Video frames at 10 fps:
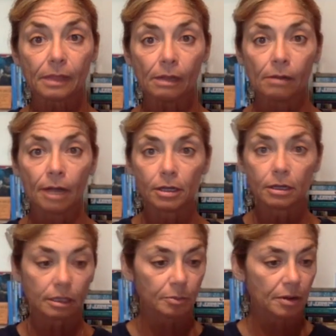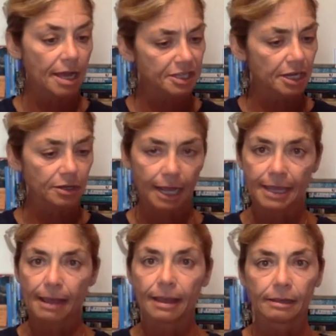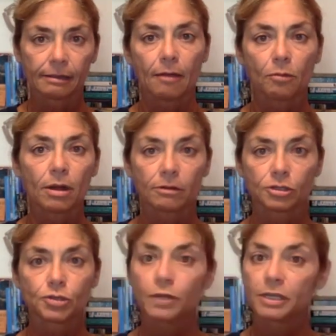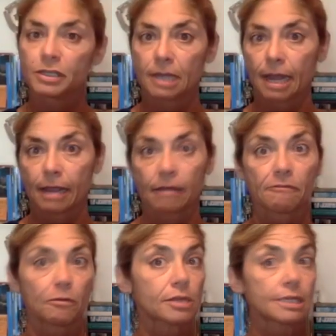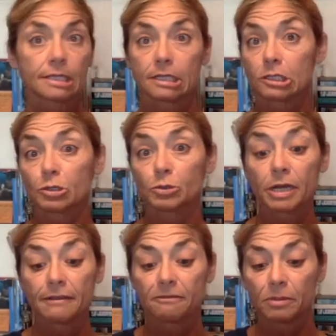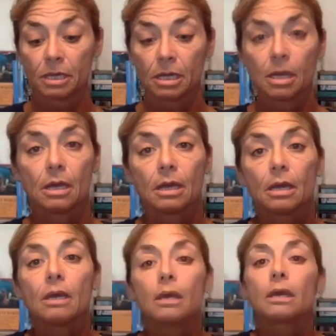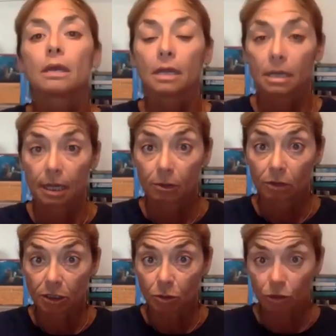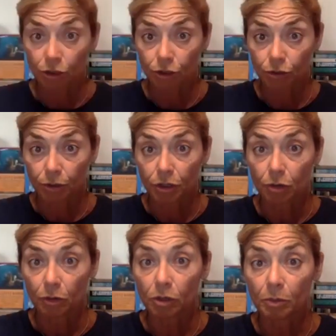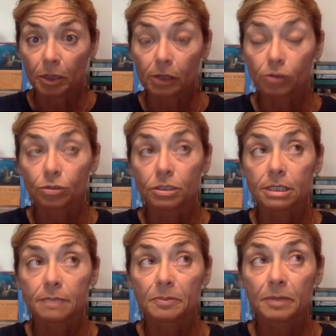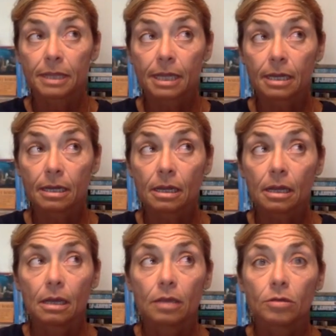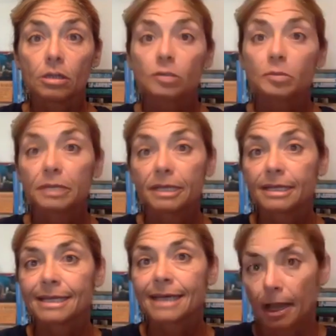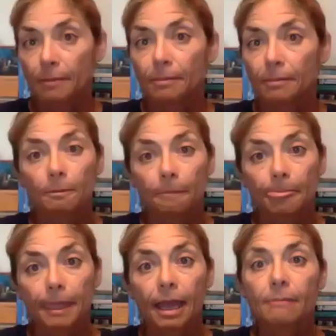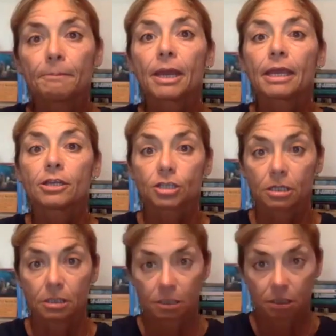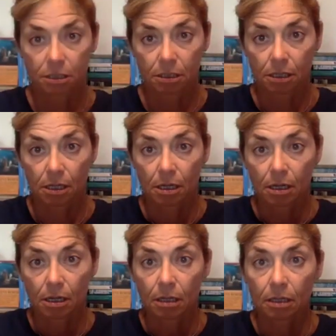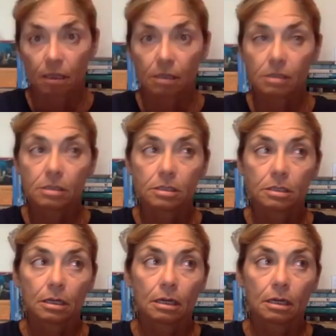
right you look at the price tag and like yeah i, I want to do this and i can afford this and this is really for me and then that's what you do and you you pick your choices but then you need to put in time and patience and uh,